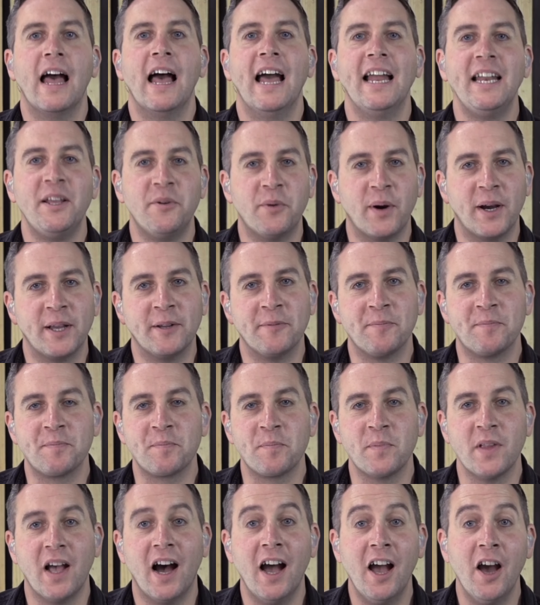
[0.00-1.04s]
Anyway,
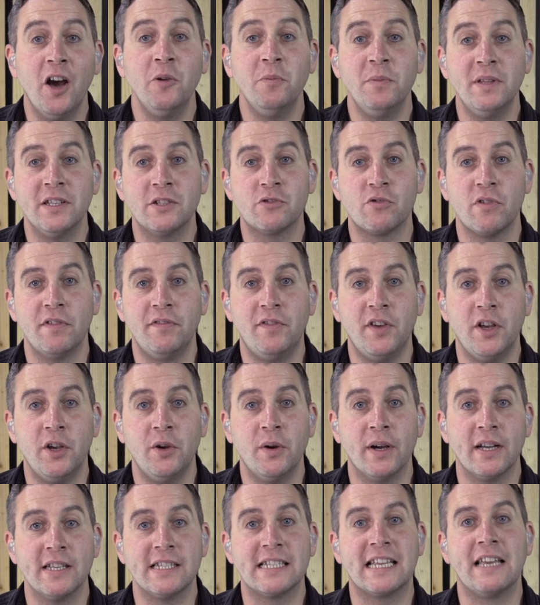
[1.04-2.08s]
I hope this review
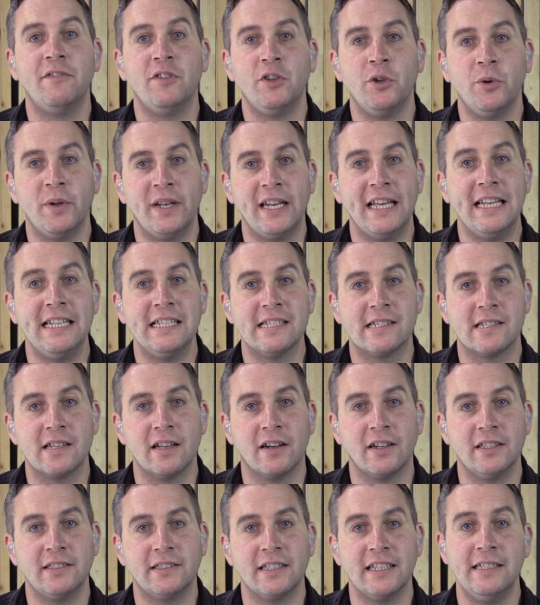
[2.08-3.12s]
has given you an
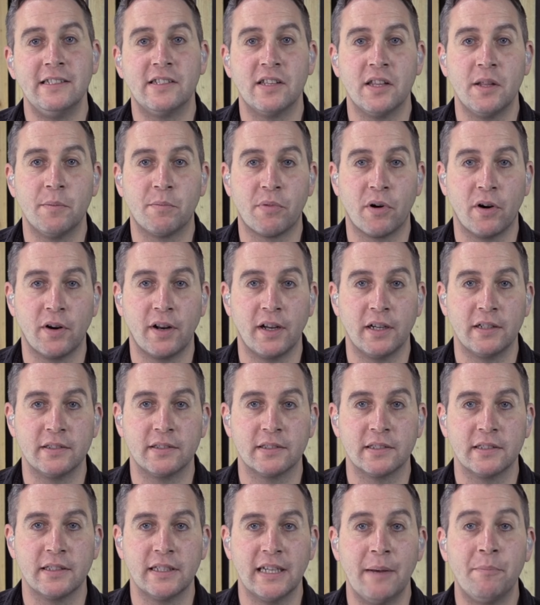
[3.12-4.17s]
insight into the product.